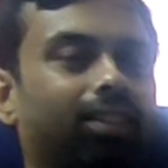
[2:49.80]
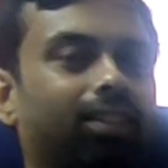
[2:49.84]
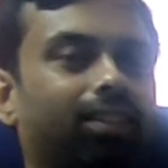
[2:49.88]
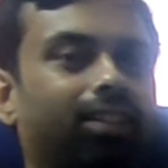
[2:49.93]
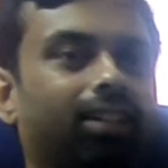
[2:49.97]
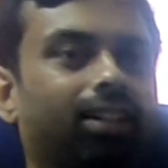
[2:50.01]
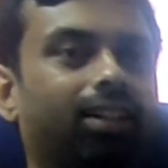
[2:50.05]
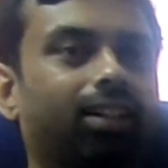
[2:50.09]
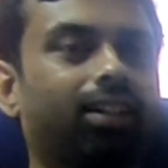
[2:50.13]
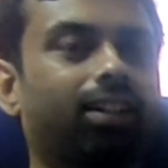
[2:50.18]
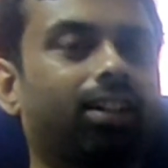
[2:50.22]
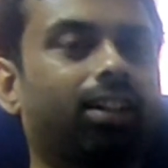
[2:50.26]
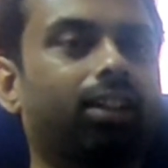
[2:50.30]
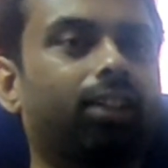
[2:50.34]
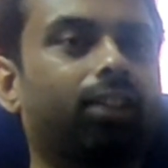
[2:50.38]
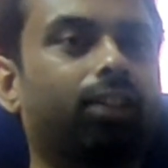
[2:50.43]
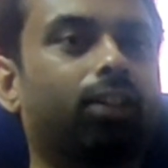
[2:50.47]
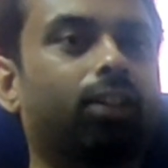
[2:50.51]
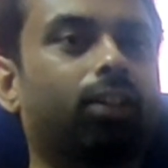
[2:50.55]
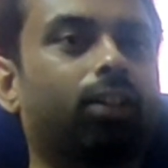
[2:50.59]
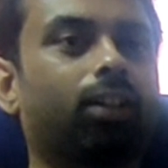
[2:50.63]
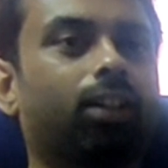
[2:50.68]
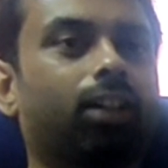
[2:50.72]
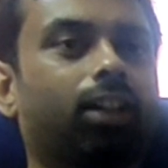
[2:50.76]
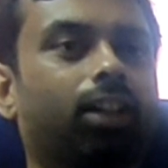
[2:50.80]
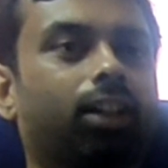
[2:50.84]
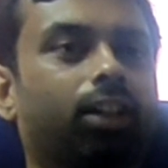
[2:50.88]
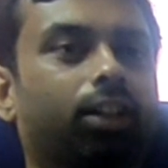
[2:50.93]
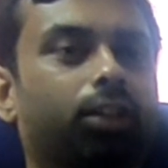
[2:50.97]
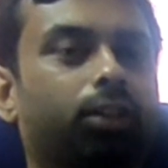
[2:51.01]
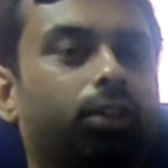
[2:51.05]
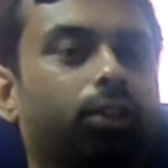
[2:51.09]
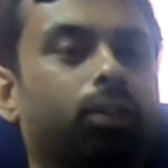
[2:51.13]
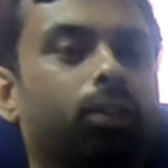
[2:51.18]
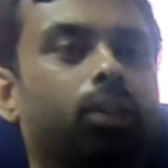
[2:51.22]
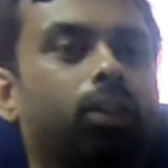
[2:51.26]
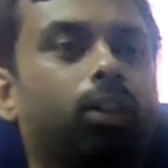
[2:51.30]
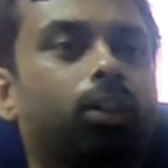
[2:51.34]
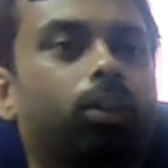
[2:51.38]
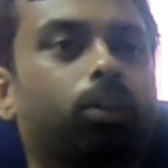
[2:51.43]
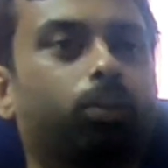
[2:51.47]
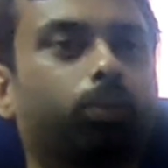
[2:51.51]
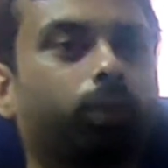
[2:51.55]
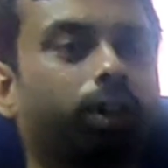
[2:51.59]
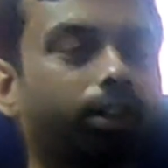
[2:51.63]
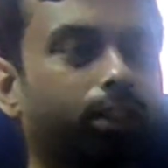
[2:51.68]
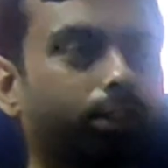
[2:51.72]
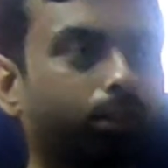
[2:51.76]
Then I thought like I should not
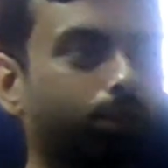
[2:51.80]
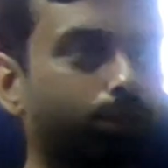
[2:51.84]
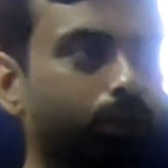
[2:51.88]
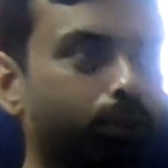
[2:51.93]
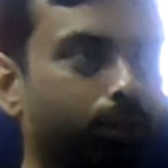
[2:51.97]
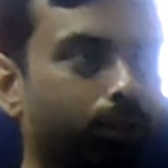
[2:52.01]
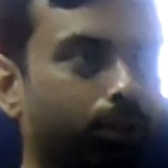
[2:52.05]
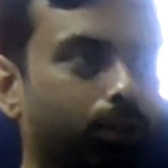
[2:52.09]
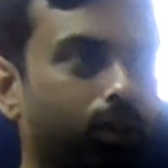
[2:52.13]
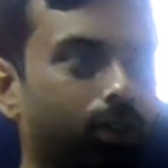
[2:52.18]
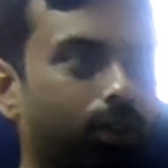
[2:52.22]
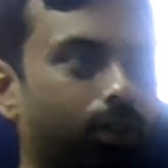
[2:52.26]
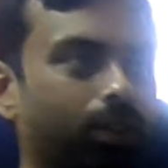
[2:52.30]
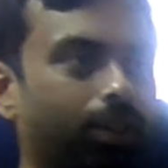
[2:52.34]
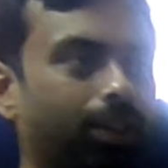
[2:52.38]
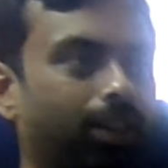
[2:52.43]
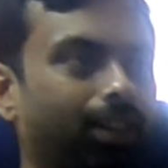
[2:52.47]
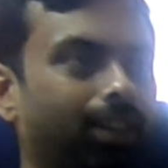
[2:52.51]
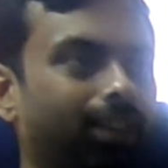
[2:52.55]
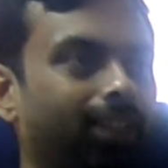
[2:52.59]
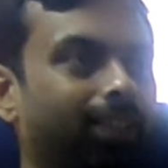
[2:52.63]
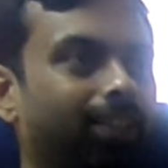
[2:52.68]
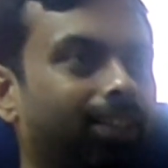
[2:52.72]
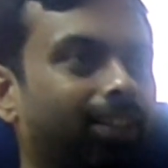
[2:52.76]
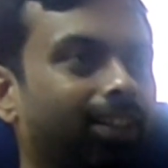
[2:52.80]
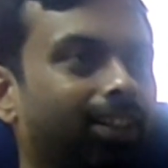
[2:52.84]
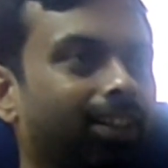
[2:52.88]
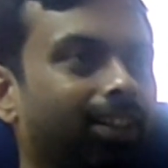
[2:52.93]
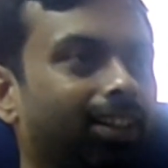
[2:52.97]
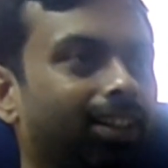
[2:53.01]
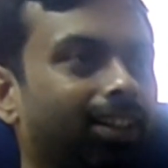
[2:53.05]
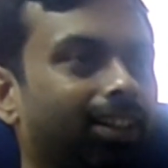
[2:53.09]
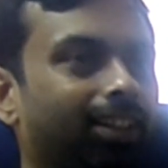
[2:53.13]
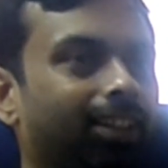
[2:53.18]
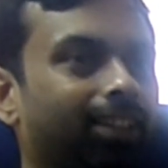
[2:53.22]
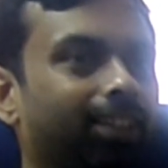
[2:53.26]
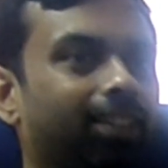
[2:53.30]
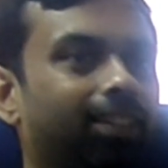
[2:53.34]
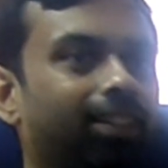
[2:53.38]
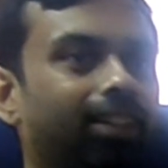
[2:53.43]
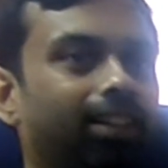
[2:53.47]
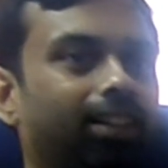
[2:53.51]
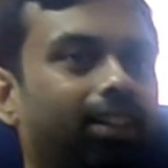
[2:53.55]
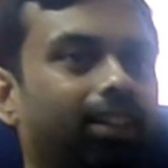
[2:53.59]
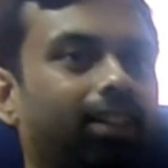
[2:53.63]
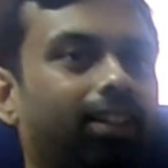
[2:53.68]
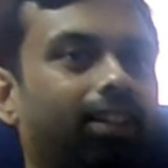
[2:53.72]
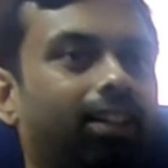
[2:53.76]
waste those contacts.
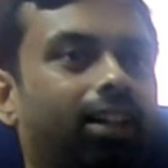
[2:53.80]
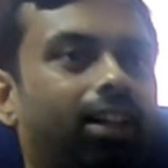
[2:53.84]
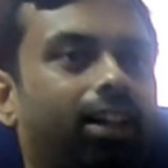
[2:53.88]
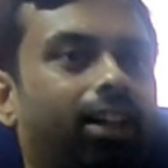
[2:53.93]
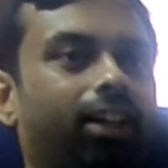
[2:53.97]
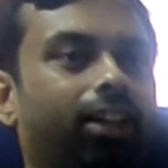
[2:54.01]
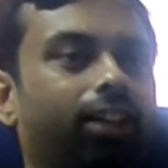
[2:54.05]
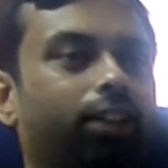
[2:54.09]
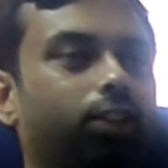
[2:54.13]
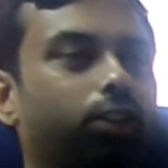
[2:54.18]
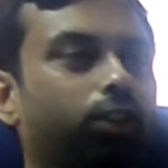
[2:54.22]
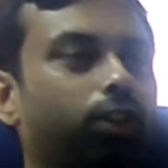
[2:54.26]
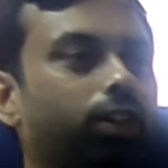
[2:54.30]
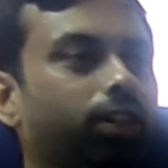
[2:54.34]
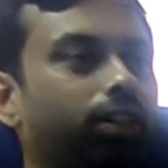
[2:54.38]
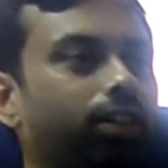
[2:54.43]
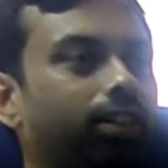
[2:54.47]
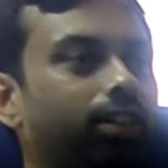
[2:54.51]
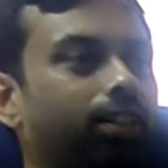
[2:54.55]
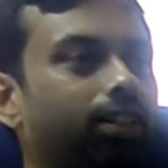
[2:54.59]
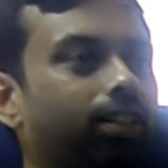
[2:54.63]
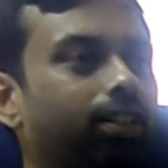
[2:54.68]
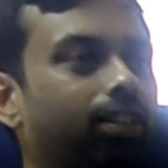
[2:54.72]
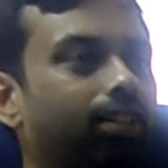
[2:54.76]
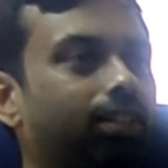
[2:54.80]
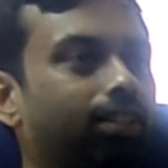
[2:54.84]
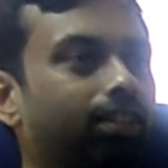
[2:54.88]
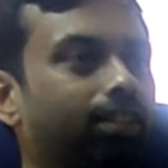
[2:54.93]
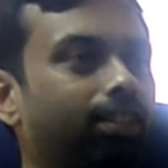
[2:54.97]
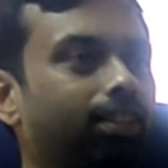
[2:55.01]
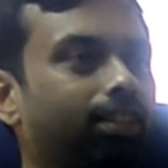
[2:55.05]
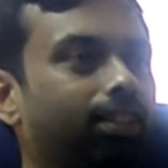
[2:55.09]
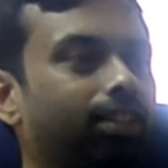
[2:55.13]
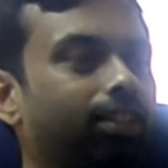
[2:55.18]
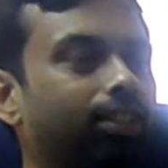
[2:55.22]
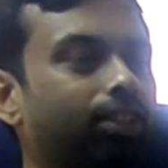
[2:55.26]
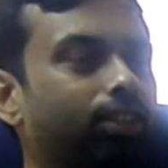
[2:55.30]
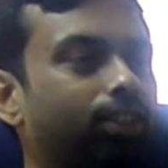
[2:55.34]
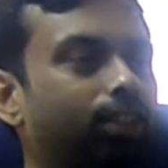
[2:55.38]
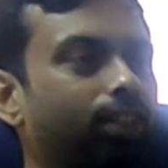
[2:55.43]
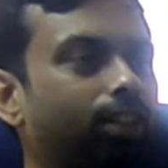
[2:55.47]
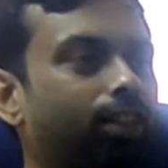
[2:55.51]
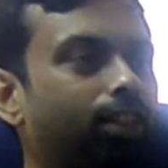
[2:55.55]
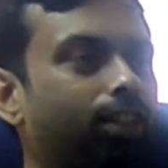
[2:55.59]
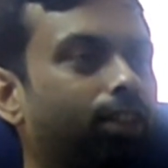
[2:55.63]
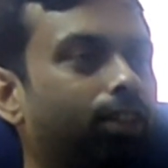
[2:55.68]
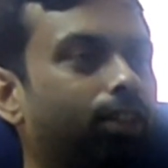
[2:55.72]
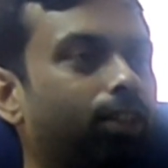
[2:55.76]
Then I joined in an
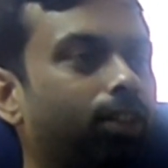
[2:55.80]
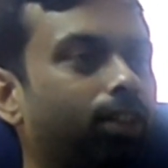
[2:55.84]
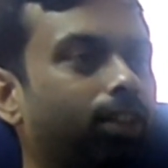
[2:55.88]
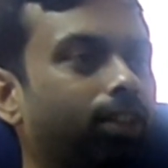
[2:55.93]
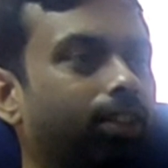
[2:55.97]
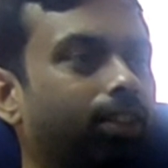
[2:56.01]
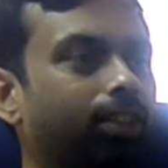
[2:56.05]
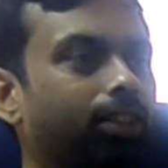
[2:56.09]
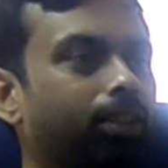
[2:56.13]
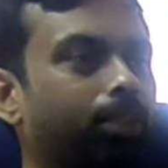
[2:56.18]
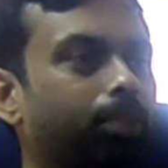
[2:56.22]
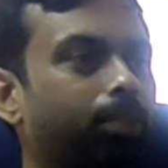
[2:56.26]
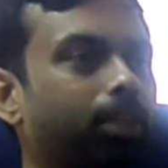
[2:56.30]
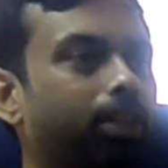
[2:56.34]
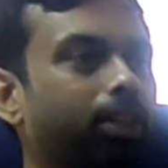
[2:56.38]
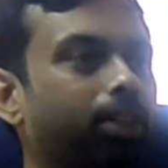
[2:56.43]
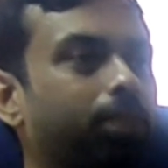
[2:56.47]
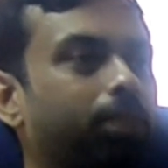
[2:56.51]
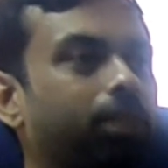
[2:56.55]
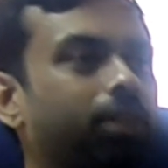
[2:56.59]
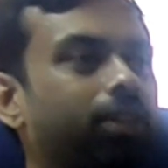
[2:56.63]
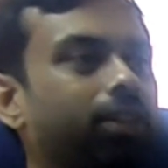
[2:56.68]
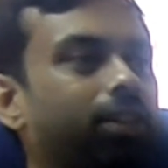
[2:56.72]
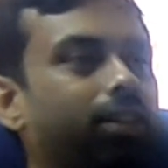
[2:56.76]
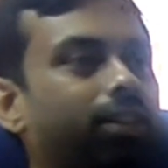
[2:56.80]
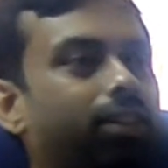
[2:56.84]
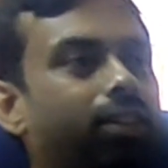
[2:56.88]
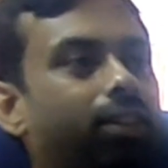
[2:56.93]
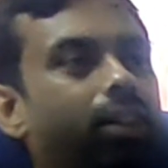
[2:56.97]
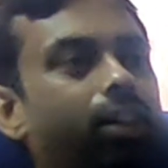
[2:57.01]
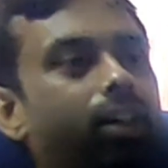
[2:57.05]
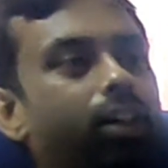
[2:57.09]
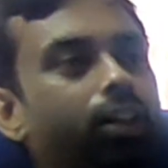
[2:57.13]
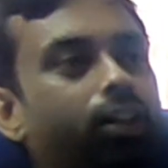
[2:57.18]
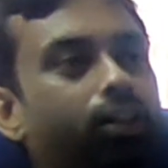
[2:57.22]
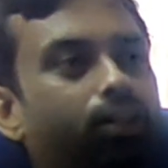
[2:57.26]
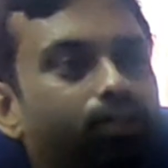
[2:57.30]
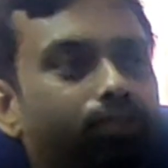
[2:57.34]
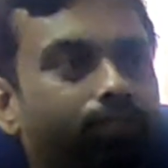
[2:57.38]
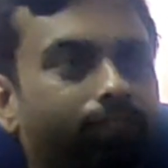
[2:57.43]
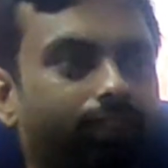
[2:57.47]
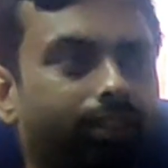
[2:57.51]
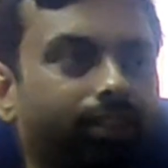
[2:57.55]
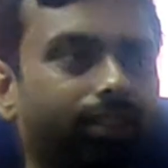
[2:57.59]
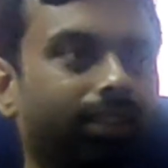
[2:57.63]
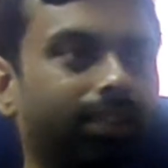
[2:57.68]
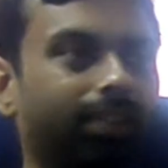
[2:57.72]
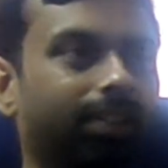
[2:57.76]
engineering college as a placement and training
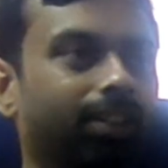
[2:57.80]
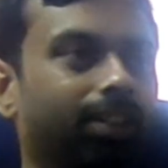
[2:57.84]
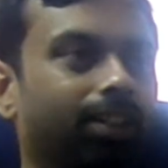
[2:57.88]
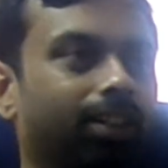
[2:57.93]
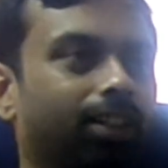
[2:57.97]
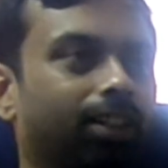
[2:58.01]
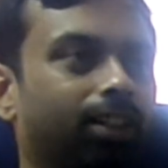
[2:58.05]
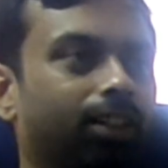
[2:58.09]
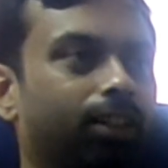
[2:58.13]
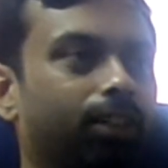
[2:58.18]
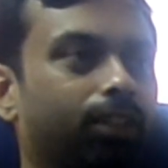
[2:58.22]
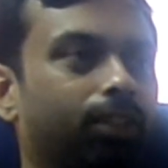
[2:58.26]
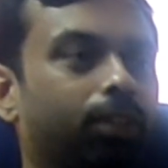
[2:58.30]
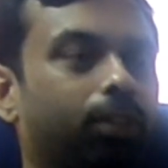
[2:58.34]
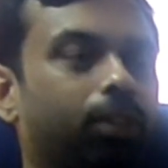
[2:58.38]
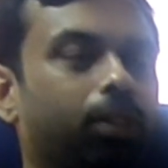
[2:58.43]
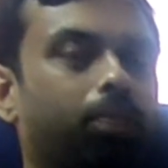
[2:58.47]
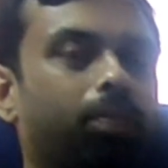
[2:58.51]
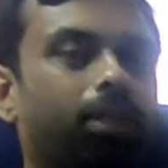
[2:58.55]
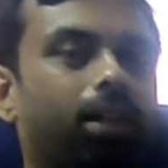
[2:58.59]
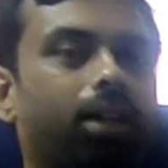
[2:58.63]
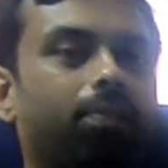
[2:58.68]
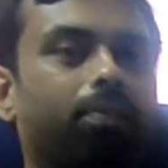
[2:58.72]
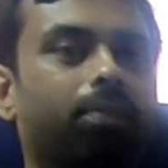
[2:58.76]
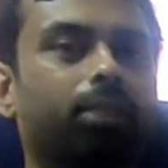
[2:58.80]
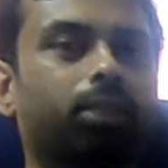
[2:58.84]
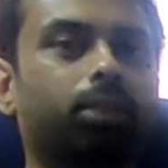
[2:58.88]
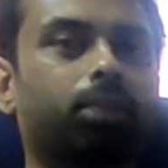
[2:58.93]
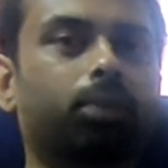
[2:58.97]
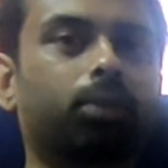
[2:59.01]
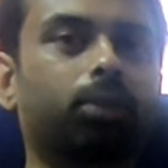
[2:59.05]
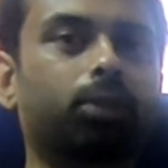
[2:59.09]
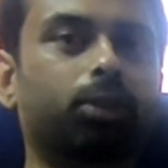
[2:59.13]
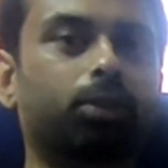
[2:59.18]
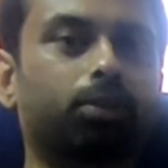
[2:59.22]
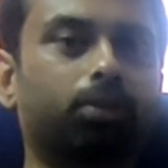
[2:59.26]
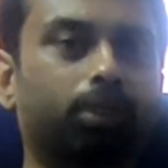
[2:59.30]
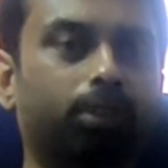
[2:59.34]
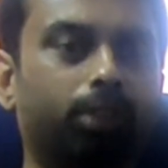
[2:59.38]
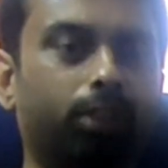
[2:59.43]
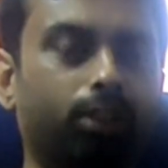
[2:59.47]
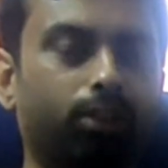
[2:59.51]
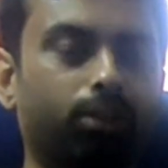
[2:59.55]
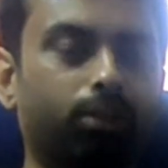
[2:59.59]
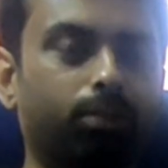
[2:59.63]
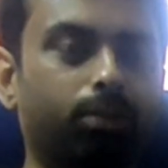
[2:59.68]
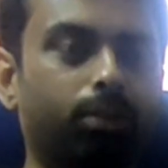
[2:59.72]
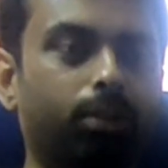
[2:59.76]
officer. So the prime
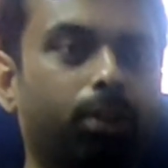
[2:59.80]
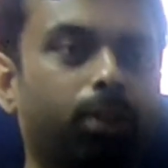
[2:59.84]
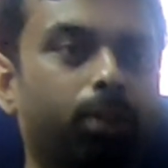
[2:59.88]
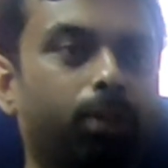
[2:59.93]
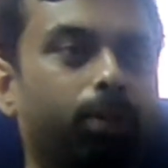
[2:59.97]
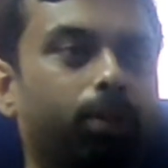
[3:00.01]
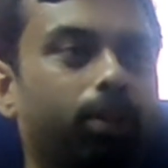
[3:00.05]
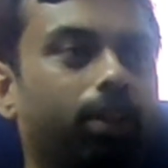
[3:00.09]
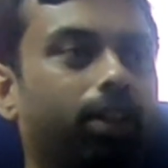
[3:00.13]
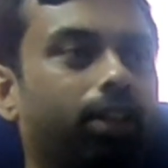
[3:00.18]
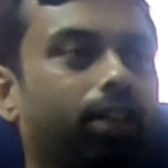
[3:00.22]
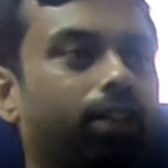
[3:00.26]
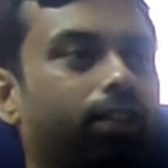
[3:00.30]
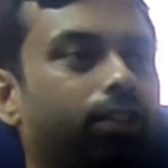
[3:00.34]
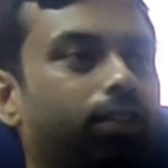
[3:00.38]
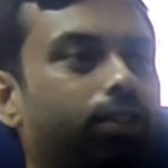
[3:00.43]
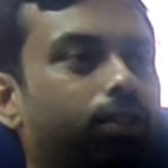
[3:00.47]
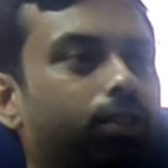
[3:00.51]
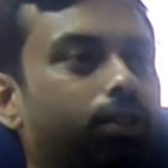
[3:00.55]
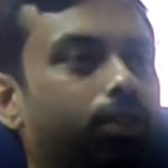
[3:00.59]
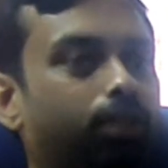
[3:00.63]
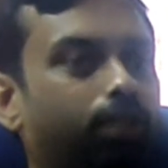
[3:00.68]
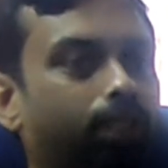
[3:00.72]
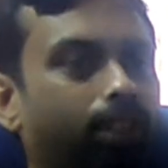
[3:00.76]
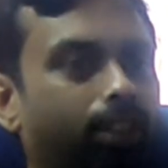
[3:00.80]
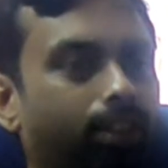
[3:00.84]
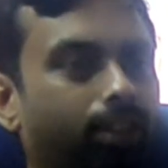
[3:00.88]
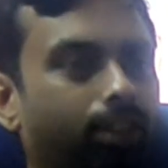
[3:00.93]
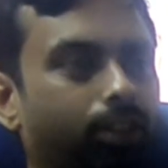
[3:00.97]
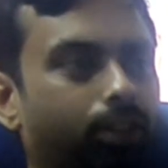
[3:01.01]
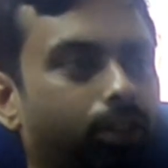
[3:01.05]
responsibility of me over there is to train the